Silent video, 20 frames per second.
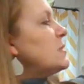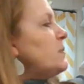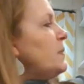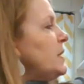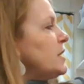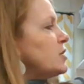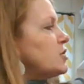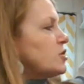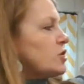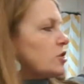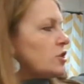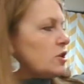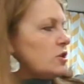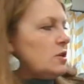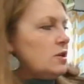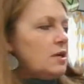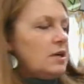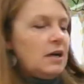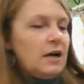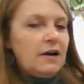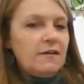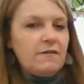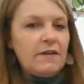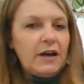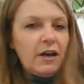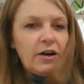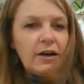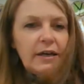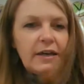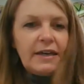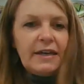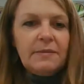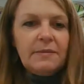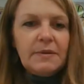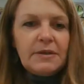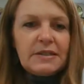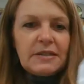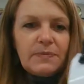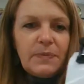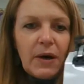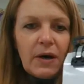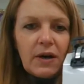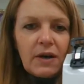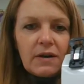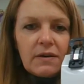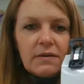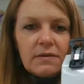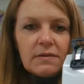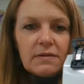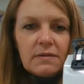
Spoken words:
a picture of Eric Kimmel's book,